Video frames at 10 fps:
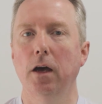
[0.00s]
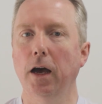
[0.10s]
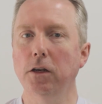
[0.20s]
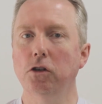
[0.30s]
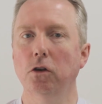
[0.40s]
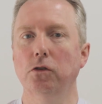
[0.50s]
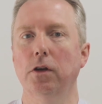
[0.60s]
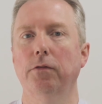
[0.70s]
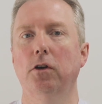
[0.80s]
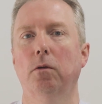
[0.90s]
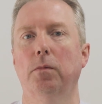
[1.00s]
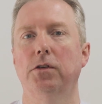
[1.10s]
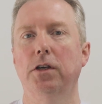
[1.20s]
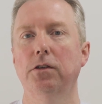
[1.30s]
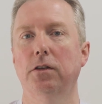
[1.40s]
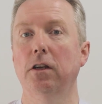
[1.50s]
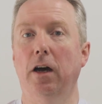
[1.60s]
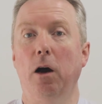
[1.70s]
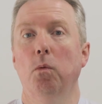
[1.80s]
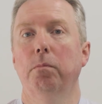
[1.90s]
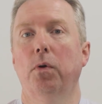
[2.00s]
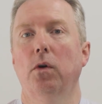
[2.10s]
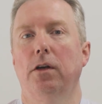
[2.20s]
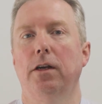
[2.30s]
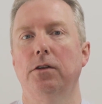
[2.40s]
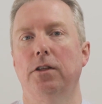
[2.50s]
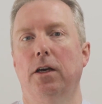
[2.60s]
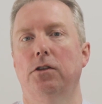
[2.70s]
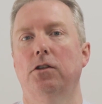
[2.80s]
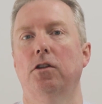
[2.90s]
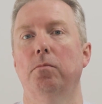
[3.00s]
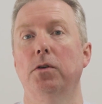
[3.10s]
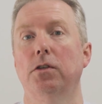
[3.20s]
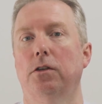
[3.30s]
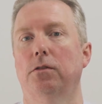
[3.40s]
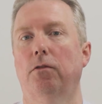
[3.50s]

And you should also have a column that says, you know, how important is the asset to the business?